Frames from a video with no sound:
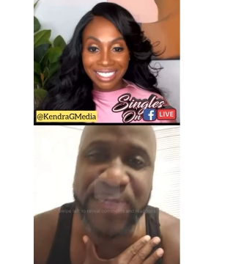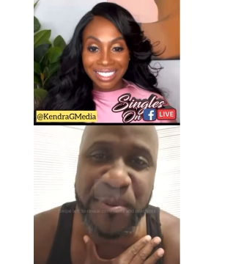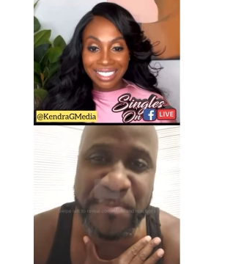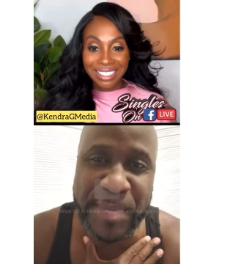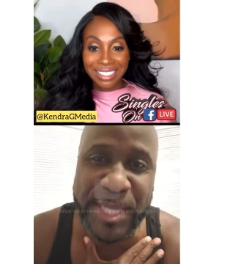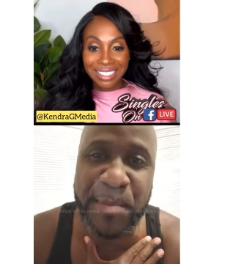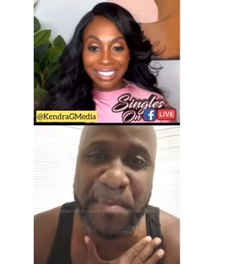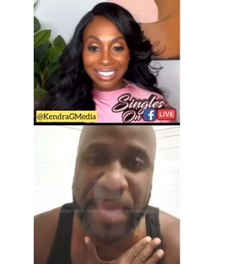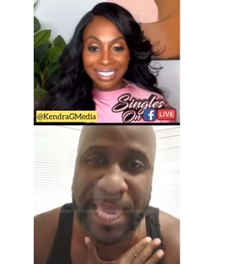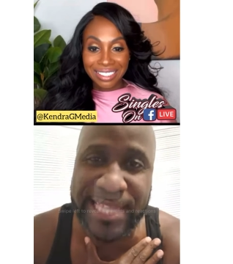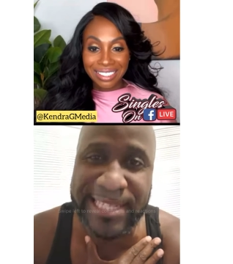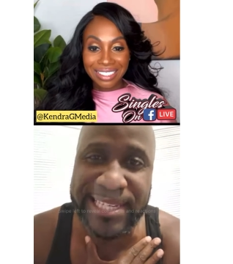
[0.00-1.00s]
Speaker 1: from being a
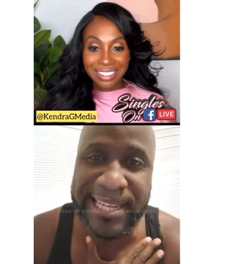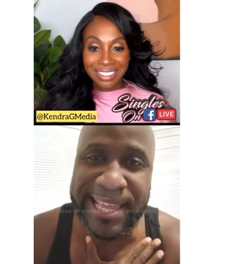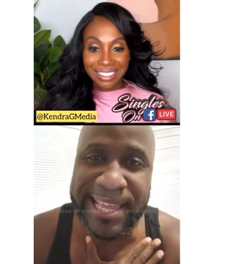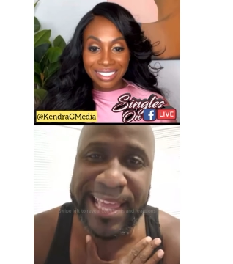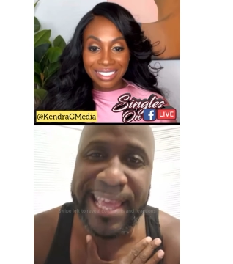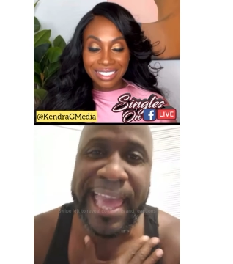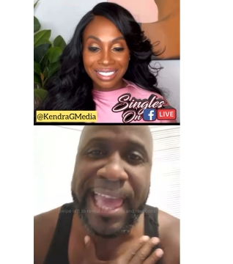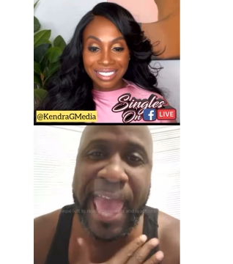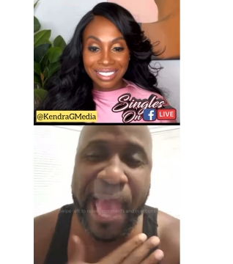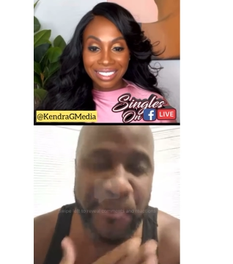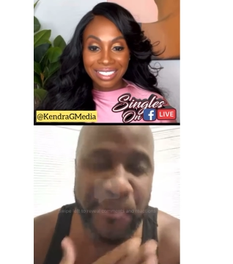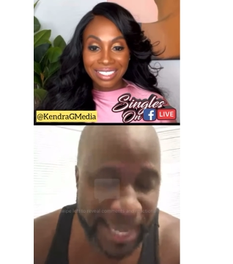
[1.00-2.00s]
man,
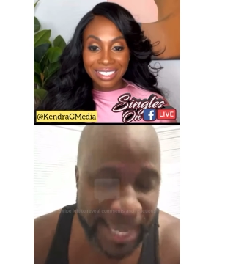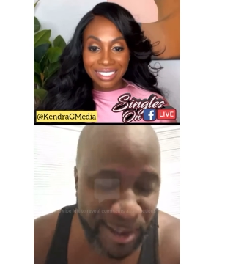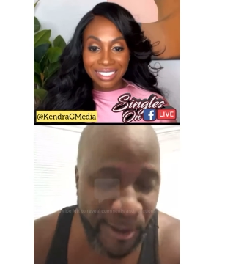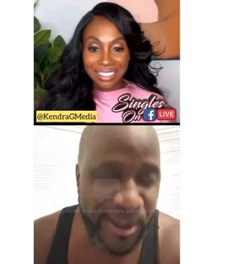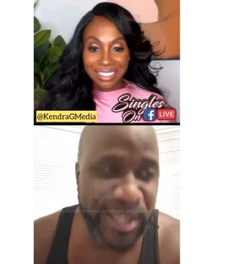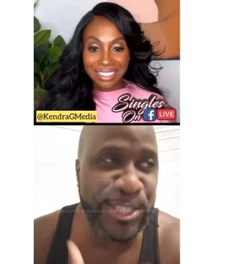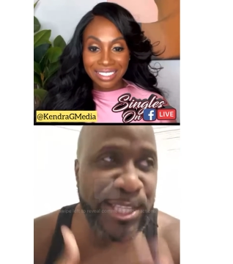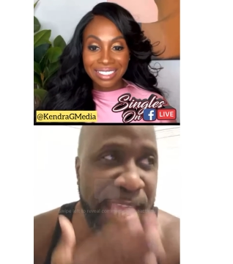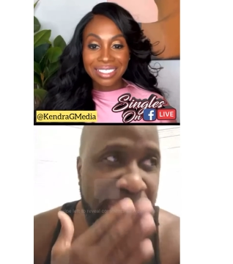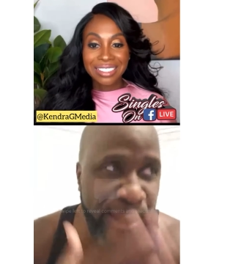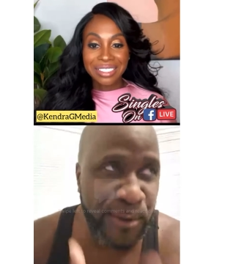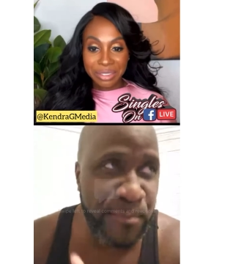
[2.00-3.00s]
how men are to
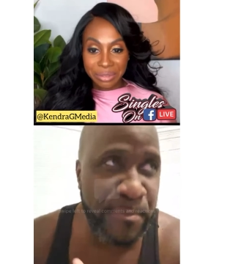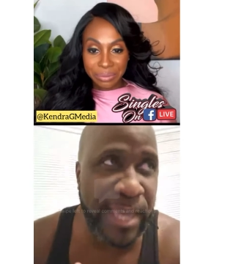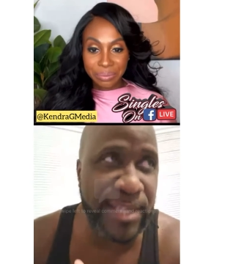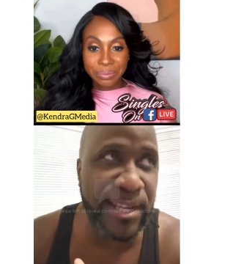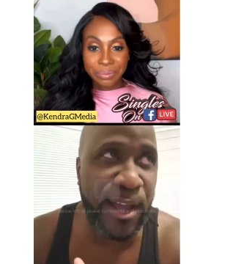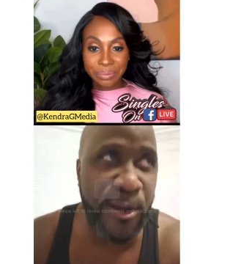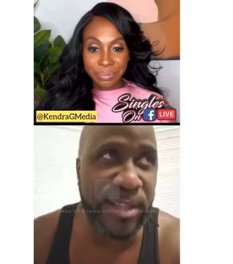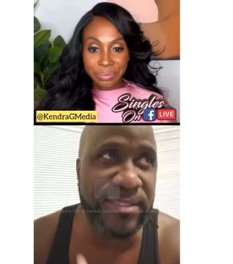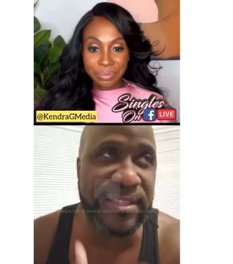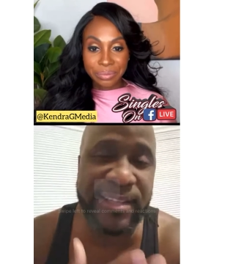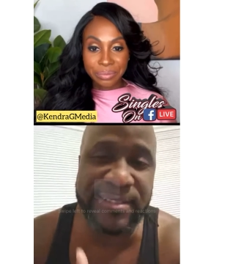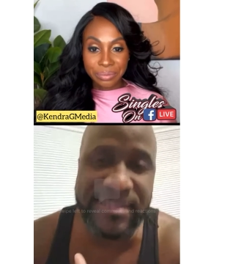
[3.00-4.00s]
how men are
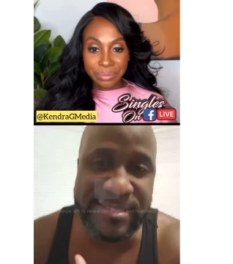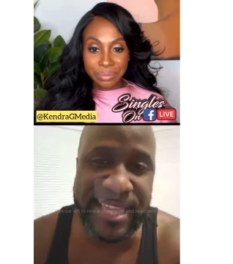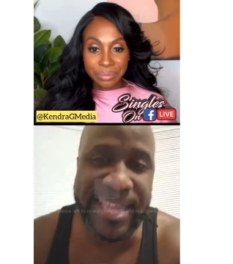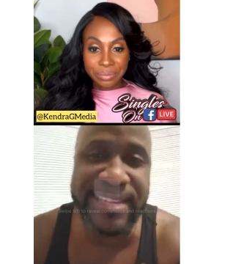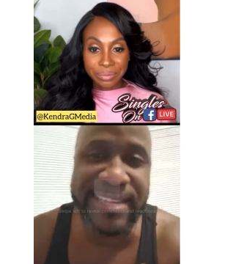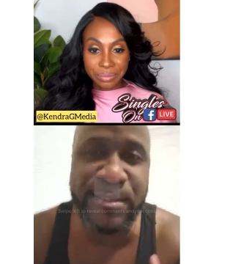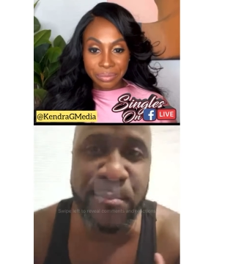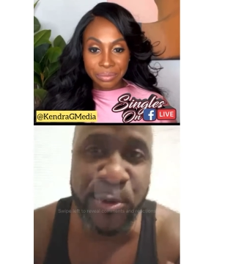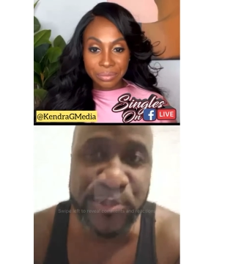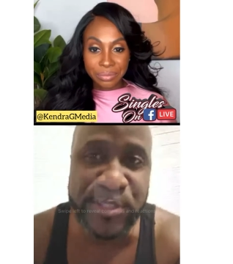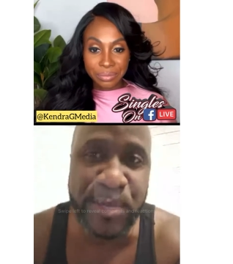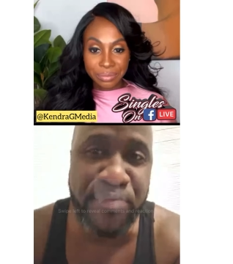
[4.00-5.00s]
to understand that the
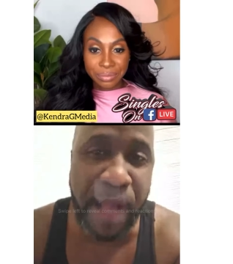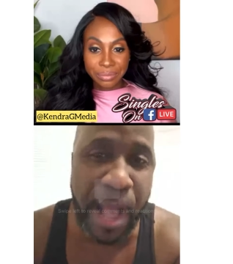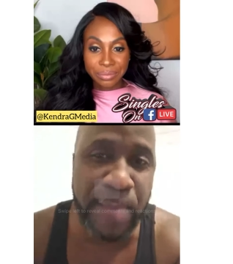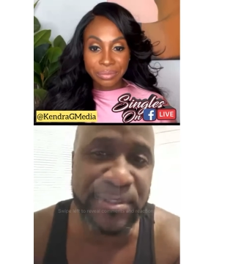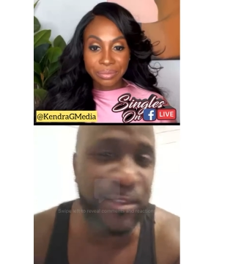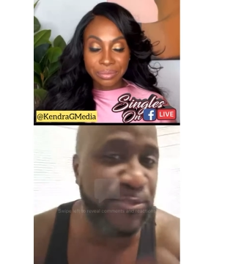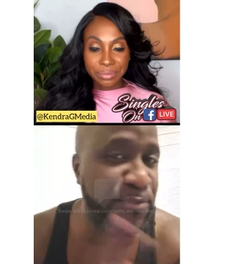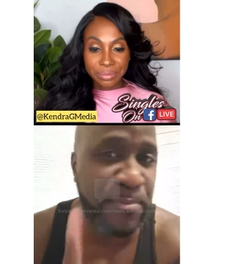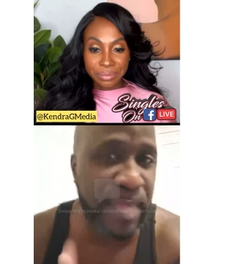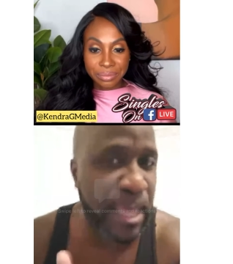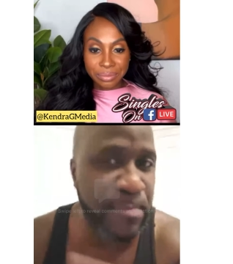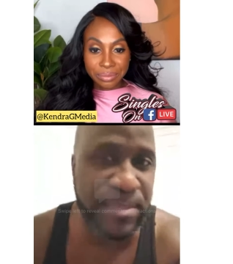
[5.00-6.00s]
most of the problems is from
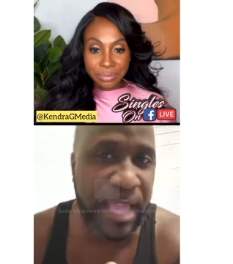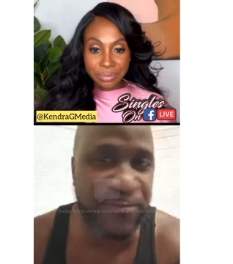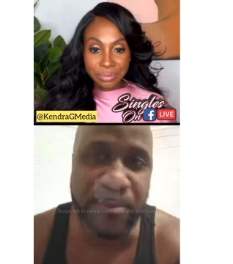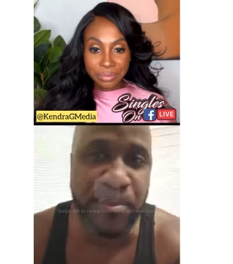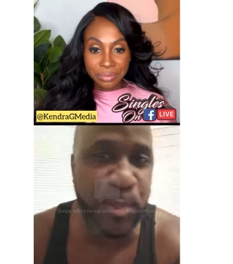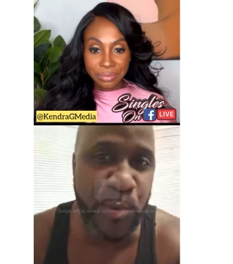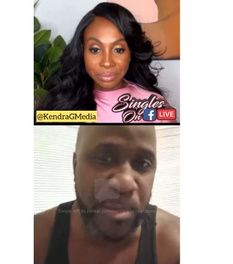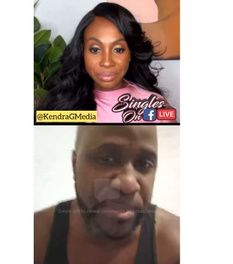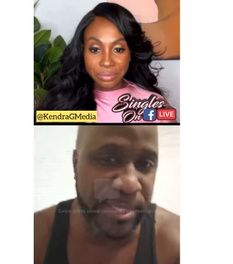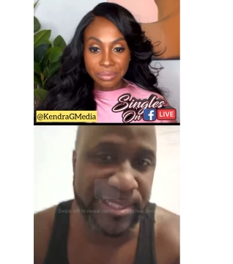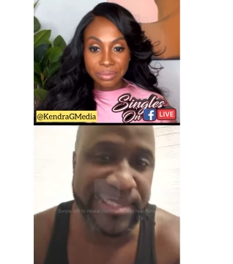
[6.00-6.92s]
them, not from the woman.